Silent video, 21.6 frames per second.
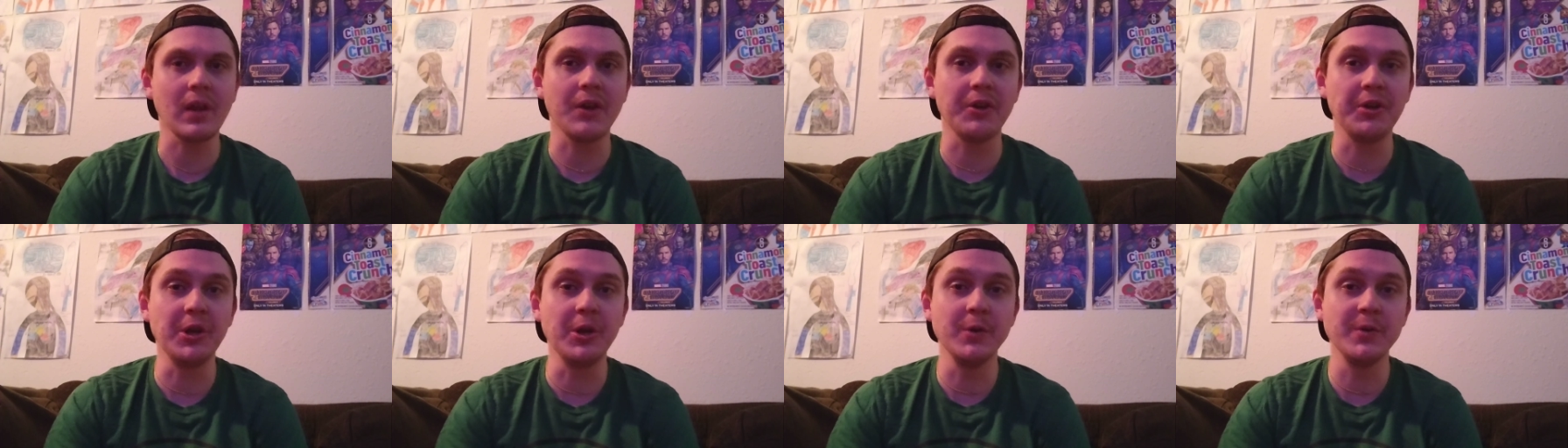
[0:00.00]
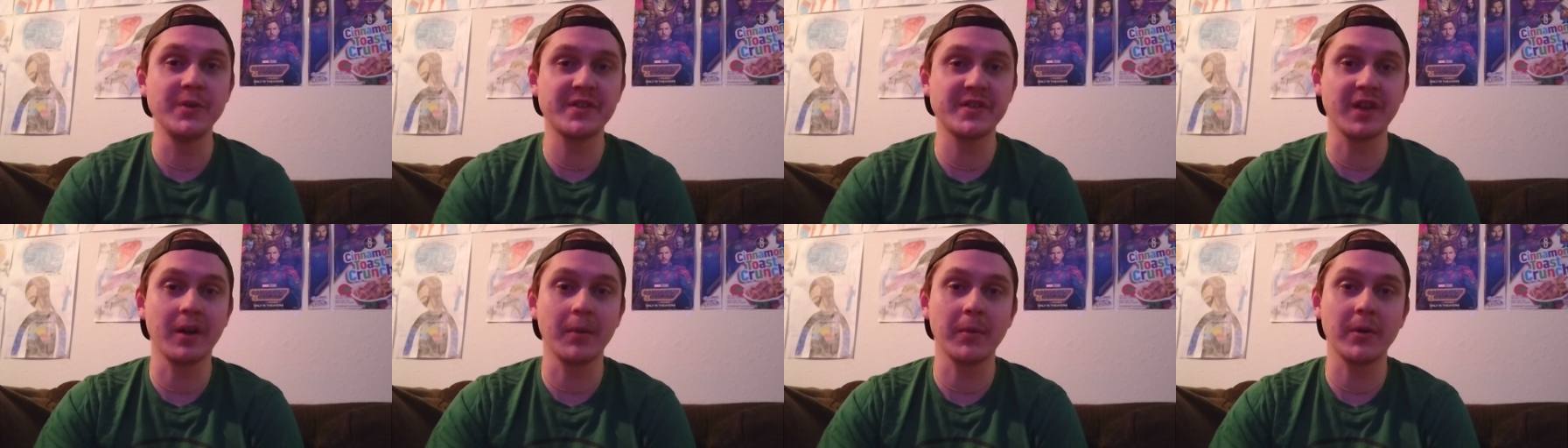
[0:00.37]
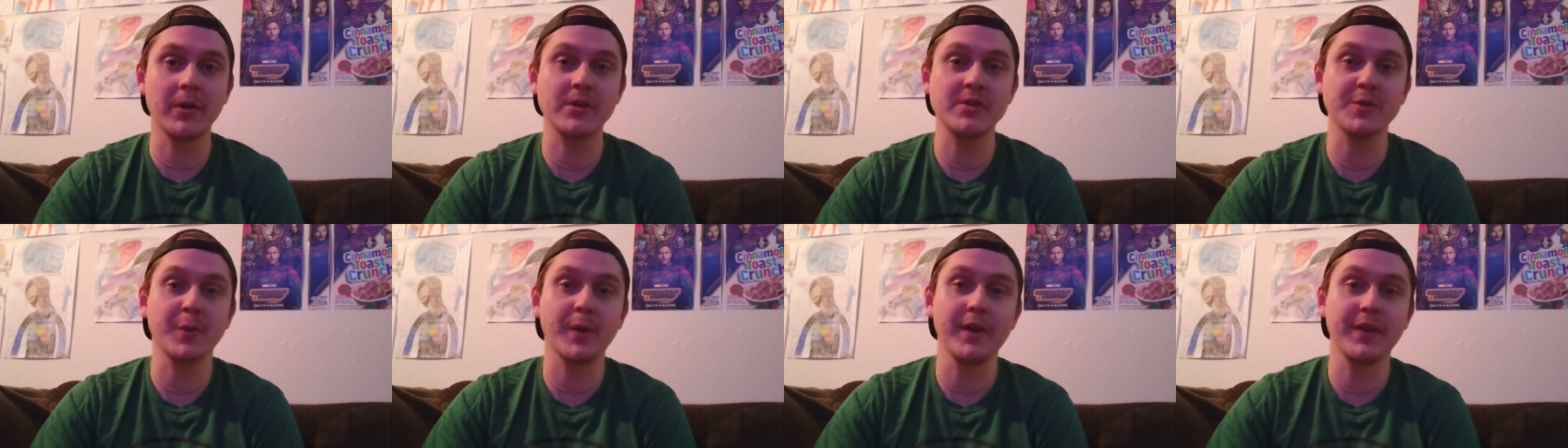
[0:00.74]
new
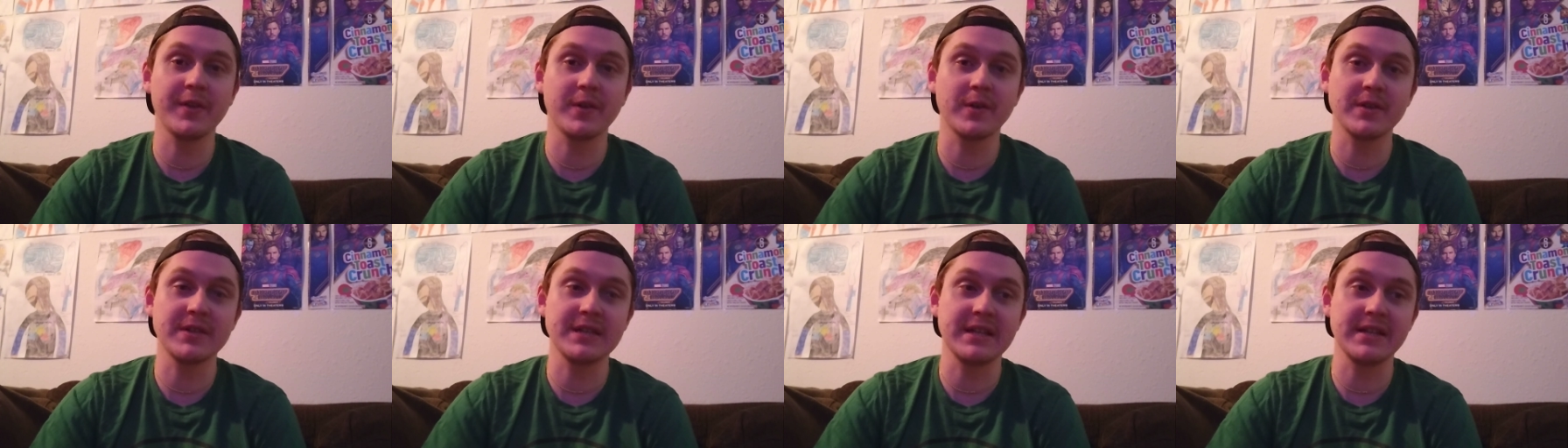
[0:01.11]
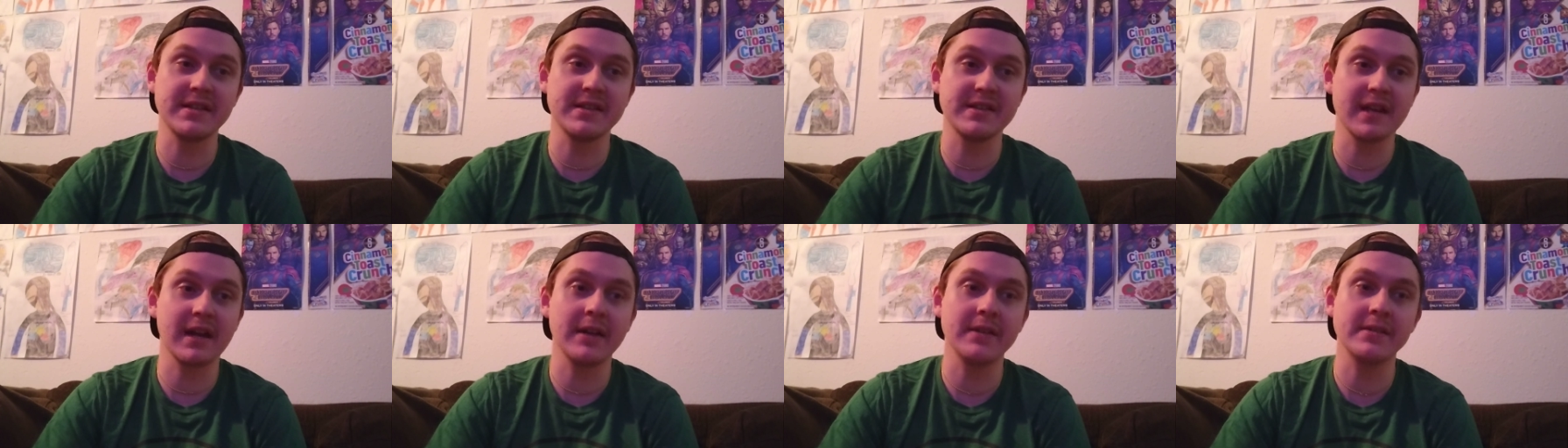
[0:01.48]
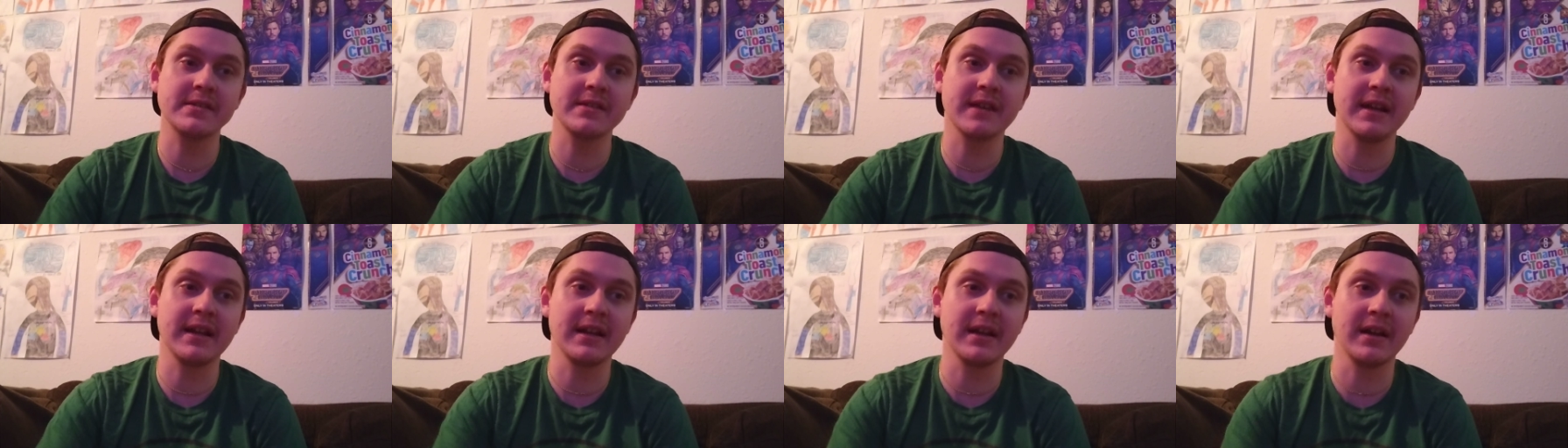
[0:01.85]
summer 2013 sets,
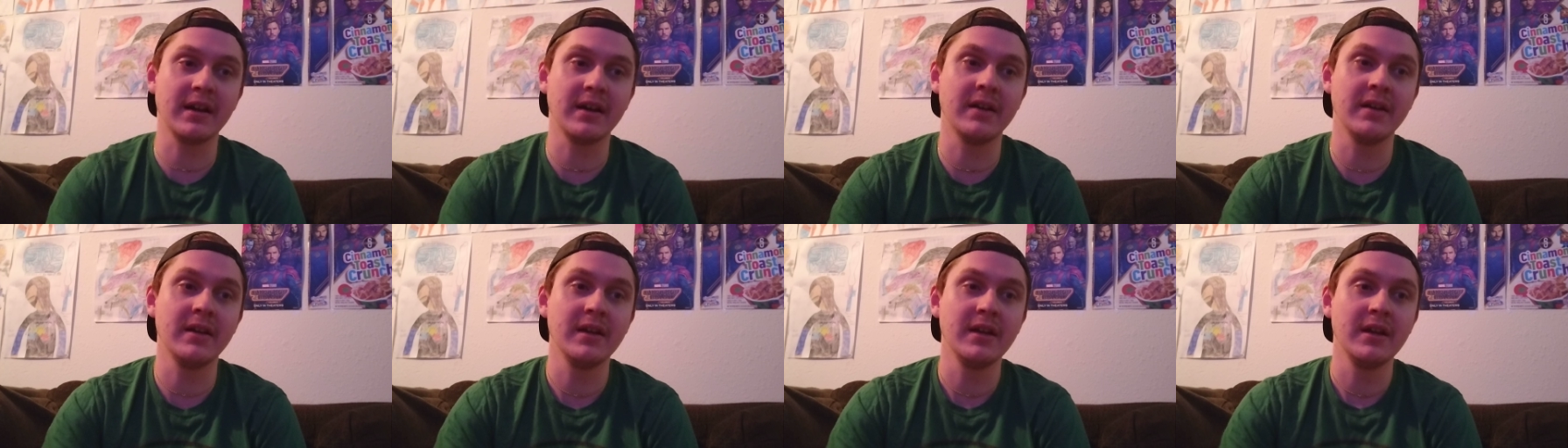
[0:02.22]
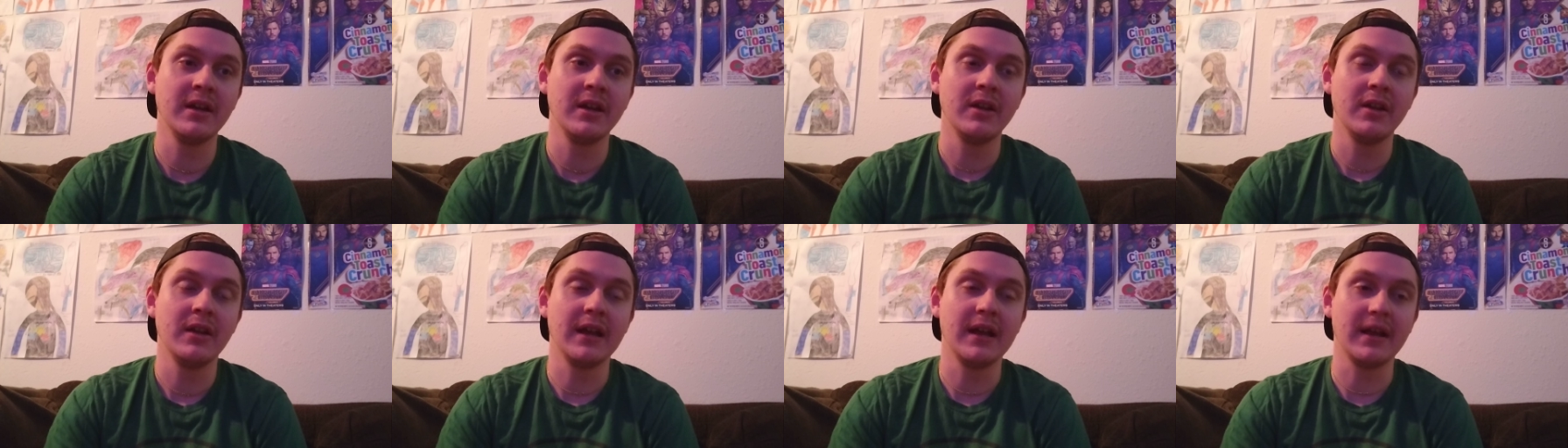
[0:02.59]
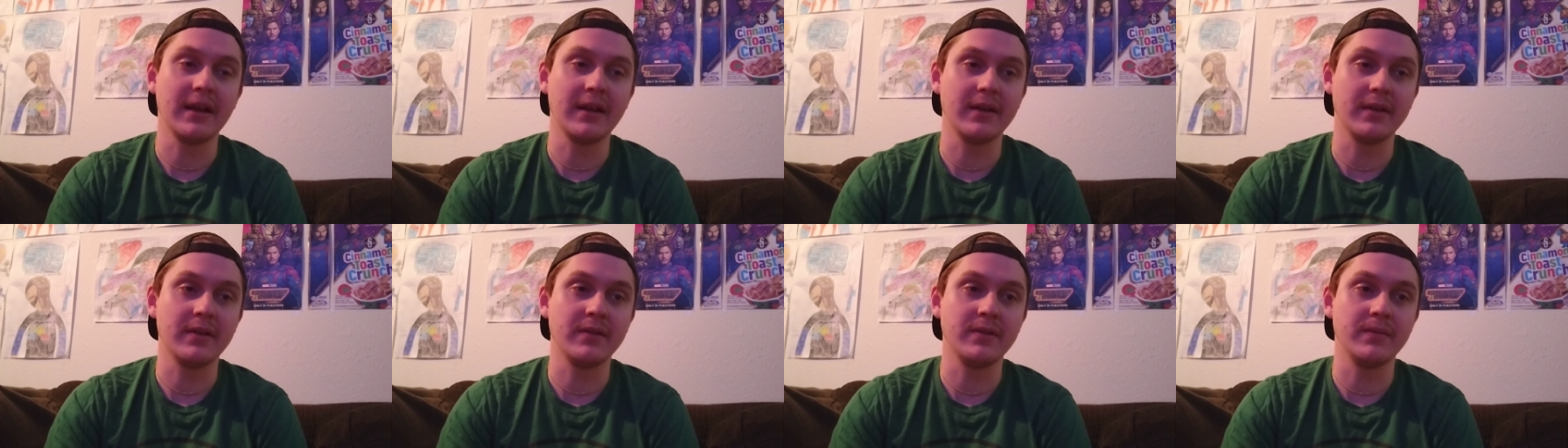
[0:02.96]
like uh, like